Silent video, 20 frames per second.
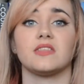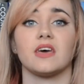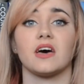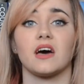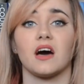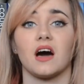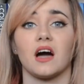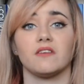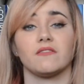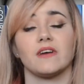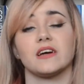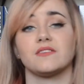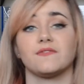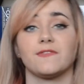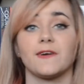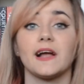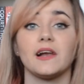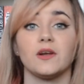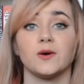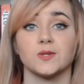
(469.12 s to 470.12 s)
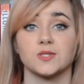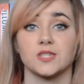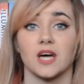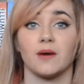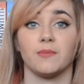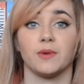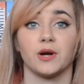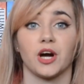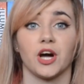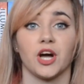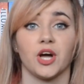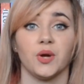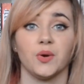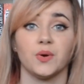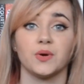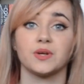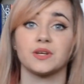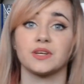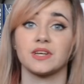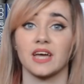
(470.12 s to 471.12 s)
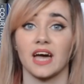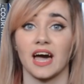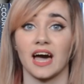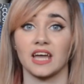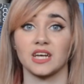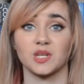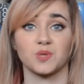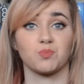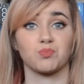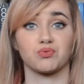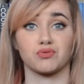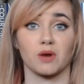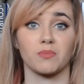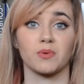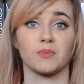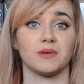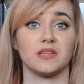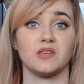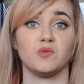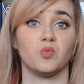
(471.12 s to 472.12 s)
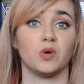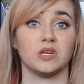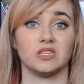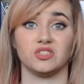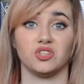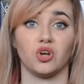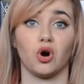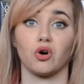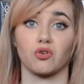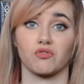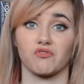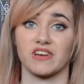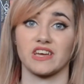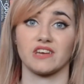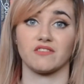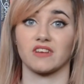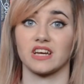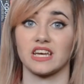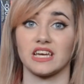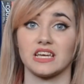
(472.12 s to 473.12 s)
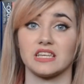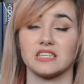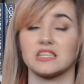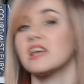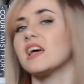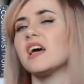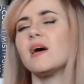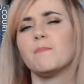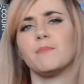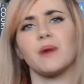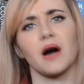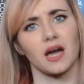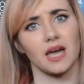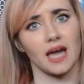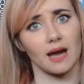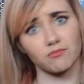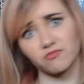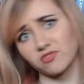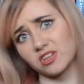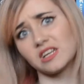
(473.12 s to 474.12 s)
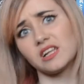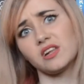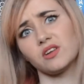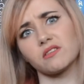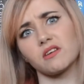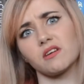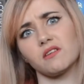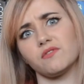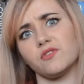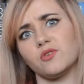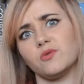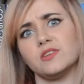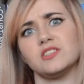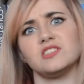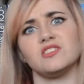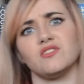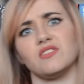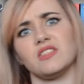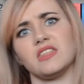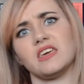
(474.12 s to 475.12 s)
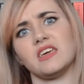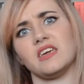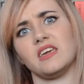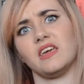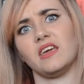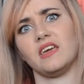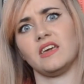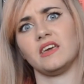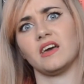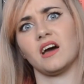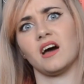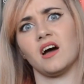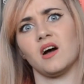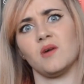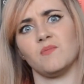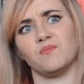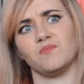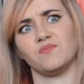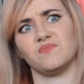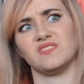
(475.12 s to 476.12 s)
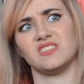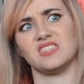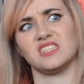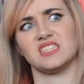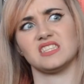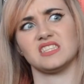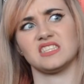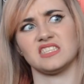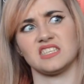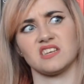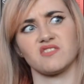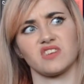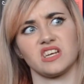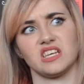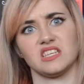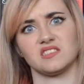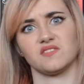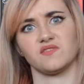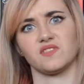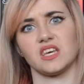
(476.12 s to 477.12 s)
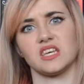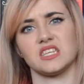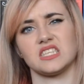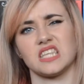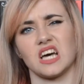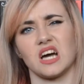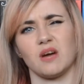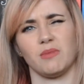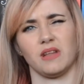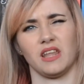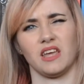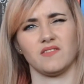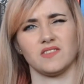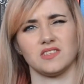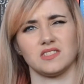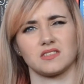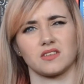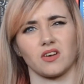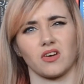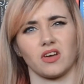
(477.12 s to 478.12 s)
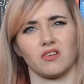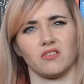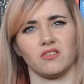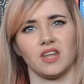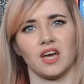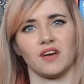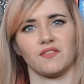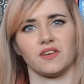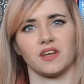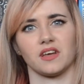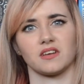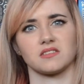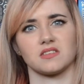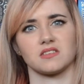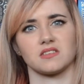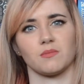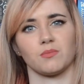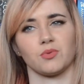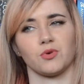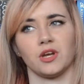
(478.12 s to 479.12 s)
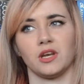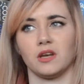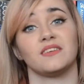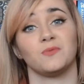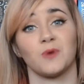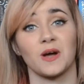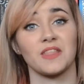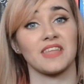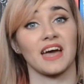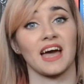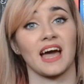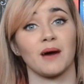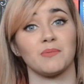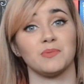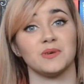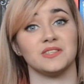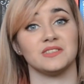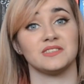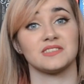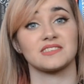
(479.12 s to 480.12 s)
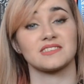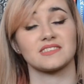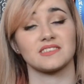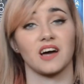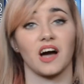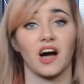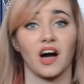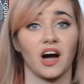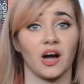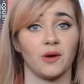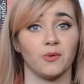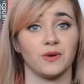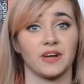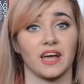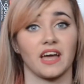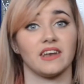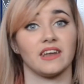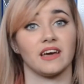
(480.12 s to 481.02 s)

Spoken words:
that I read a very long time ago and probably will not reread, but I am really looking forward to the series of this that I believe is going on Netflix at some point. When that happens, I will get